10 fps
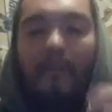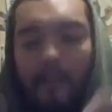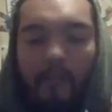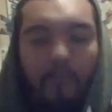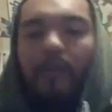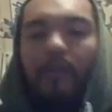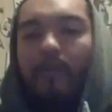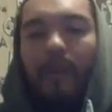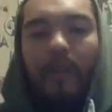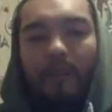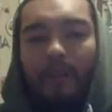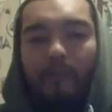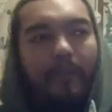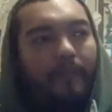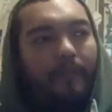go either way. You could put it
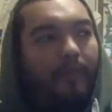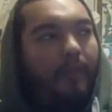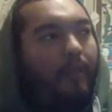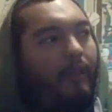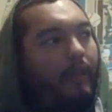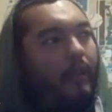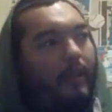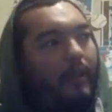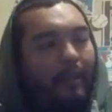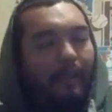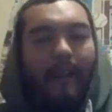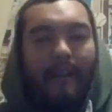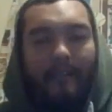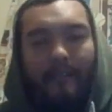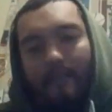for the lights
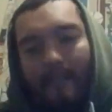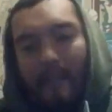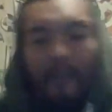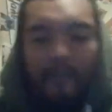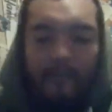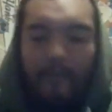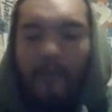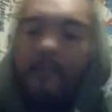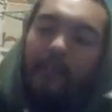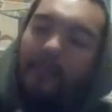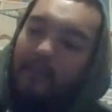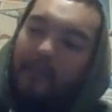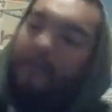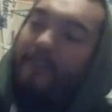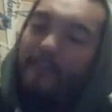and the Titantron, or you could just
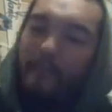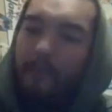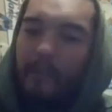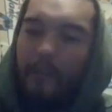fix your ring.